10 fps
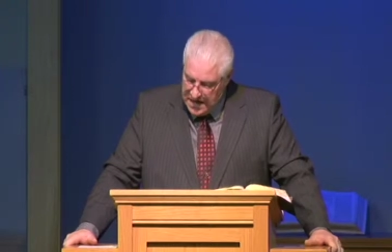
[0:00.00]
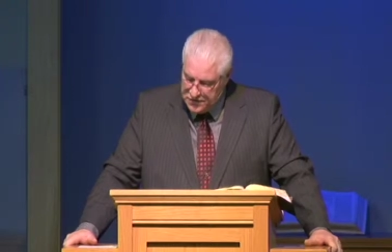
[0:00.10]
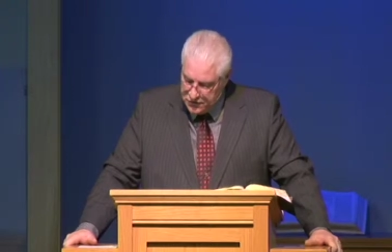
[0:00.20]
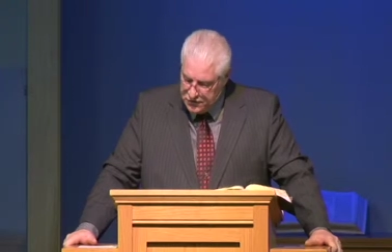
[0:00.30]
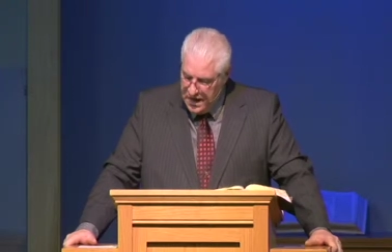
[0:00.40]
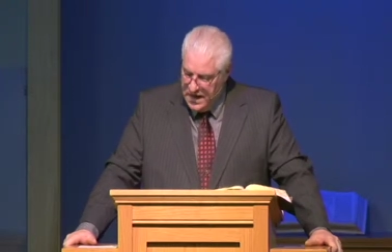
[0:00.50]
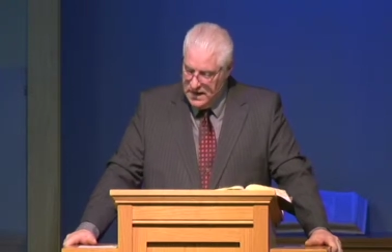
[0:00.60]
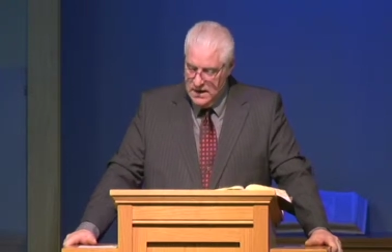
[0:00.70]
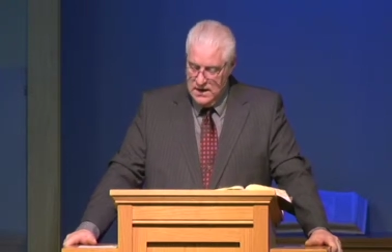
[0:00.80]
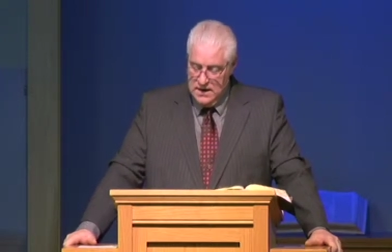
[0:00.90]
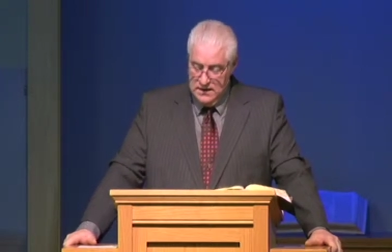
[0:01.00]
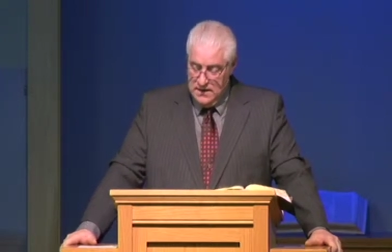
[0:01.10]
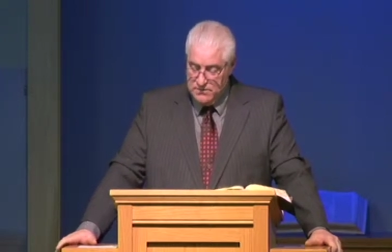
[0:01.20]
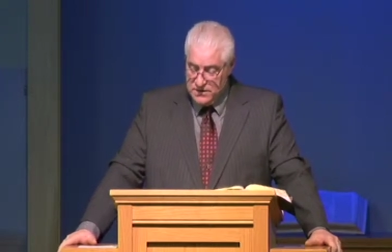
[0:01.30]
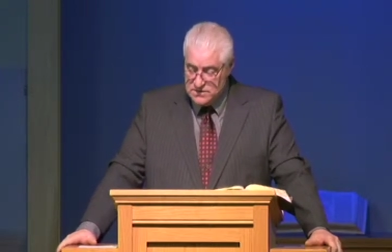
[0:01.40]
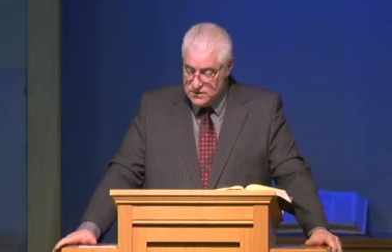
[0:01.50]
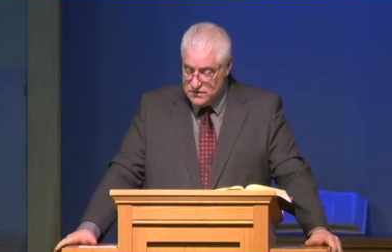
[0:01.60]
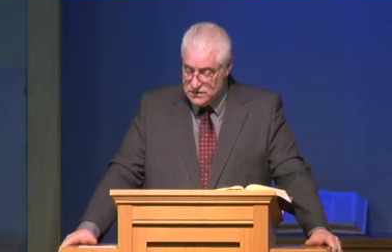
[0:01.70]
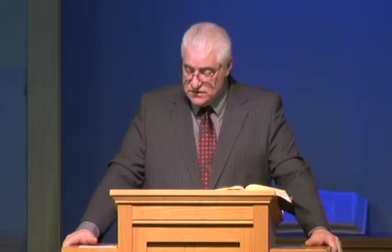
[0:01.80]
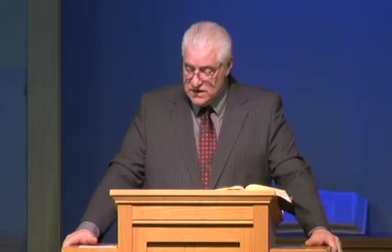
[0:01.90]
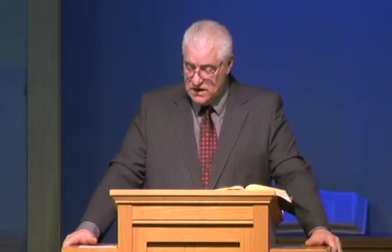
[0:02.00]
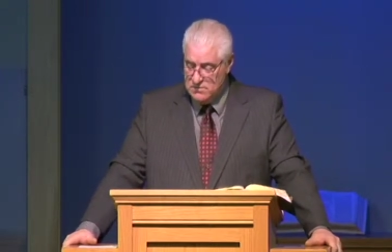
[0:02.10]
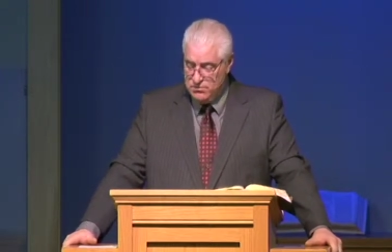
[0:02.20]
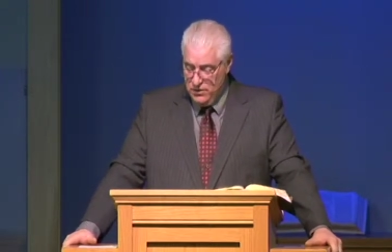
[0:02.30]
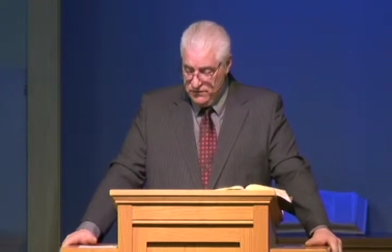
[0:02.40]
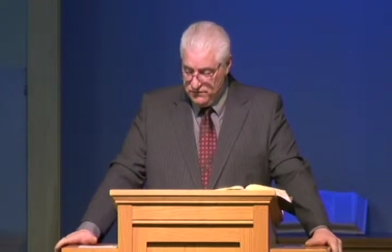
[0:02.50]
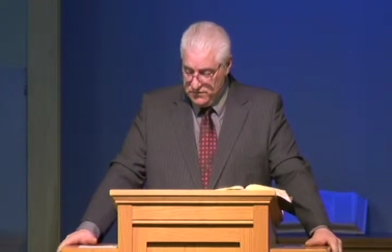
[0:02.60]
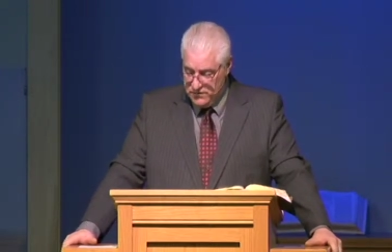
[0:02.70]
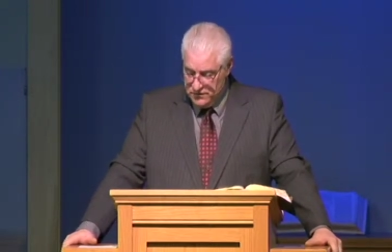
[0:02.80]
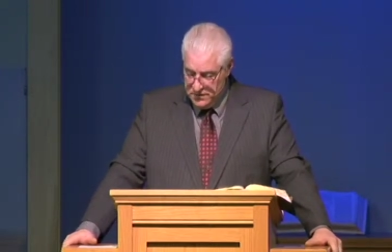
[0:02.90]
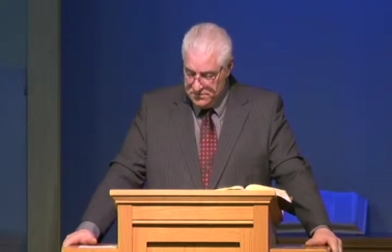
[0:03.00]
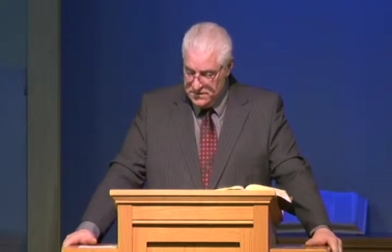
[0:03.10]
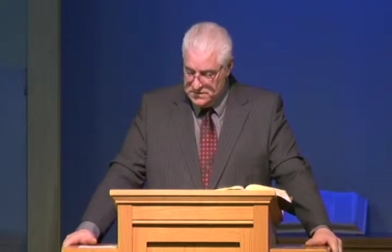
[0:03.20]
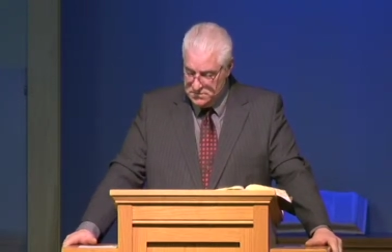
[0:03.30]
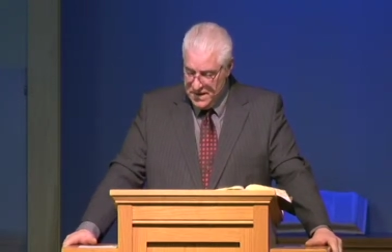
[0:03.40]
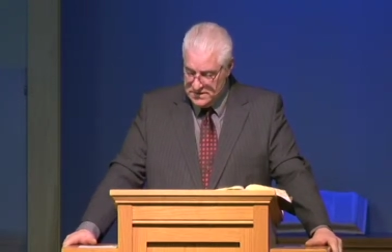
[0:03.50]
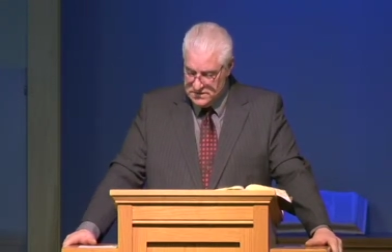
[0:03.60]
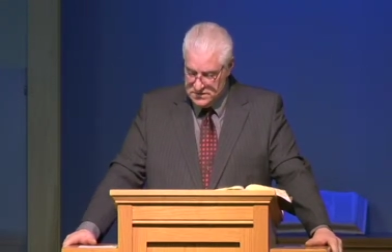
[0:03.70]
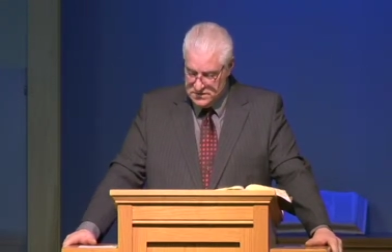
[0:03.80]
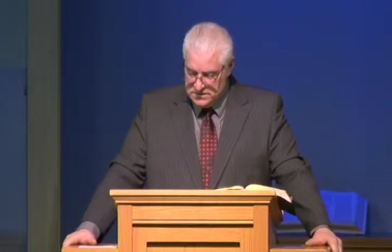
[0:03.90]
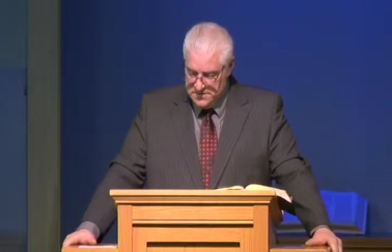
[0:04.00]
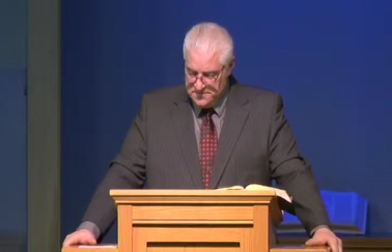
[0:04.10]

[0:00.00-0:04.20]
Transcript: Adonai. And that brings me to the second point from the Philippians passage.